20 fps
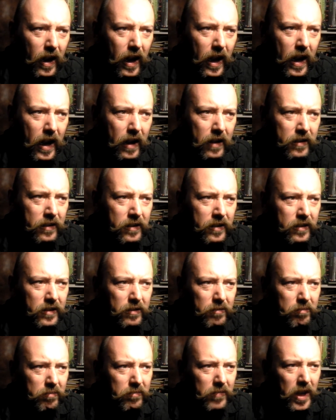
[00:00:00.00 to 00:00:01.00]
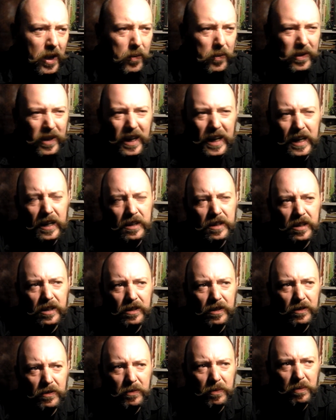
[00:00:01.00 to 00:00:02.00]
and it was
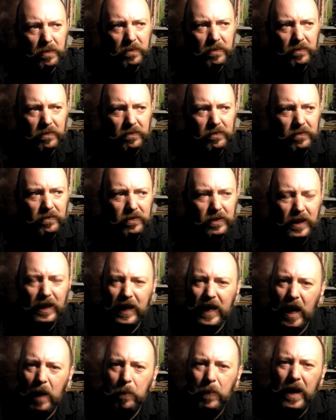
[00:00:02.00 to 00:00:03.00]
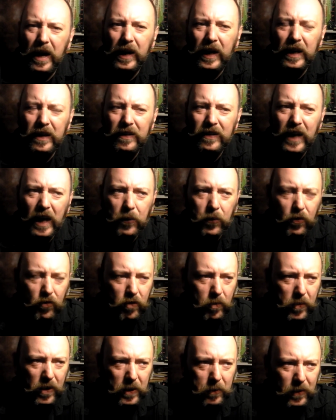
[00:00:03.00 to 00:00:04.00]
to get back into games and
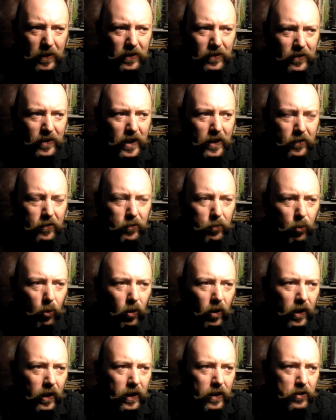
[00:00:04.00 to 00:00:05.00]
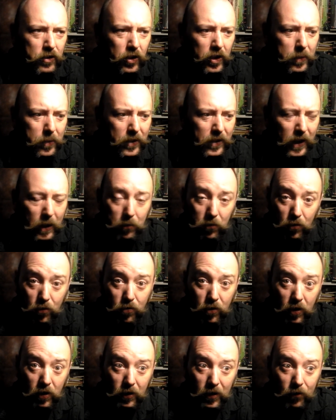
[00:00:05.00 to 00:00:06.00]
remind myself what I enjoyed about games, to
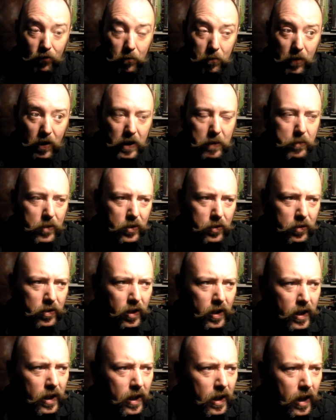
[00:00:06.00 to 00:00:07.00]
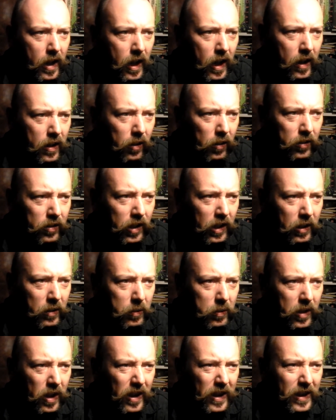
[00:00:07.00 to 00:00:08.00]
try and lift my mood, and
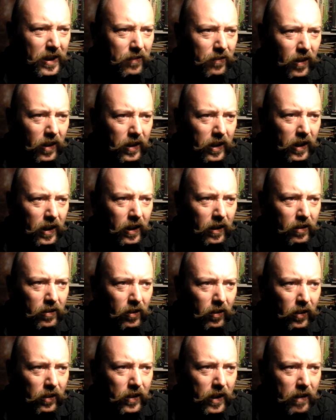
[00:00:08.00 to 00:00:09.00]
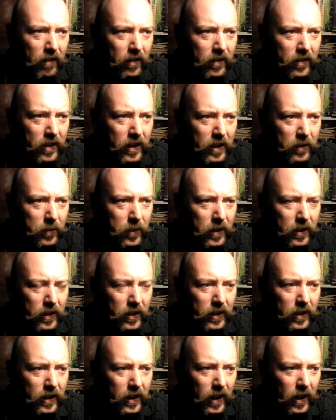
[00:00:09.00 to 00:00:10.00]
also kind of like a solidarity with
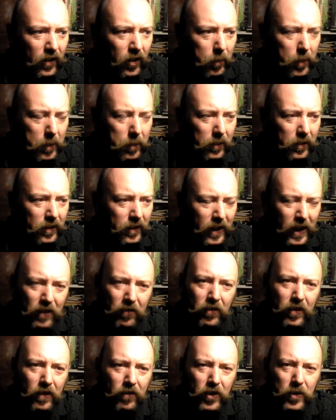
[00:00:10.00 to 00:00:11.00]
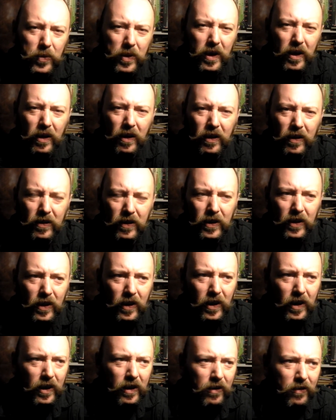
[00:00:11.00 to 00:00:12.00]
other people, that even if you are
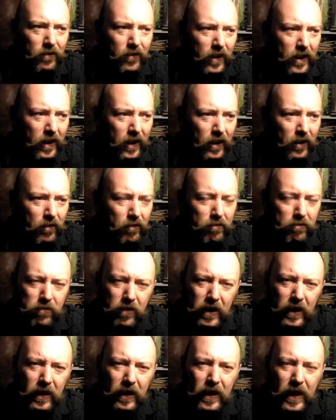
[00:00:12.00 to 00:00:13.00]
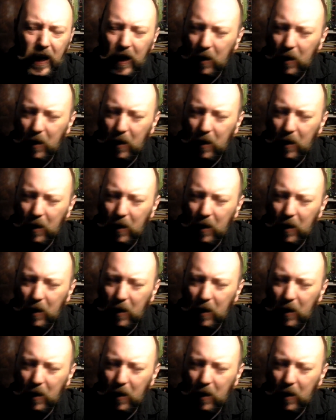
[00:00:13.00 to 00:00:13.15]
feeling really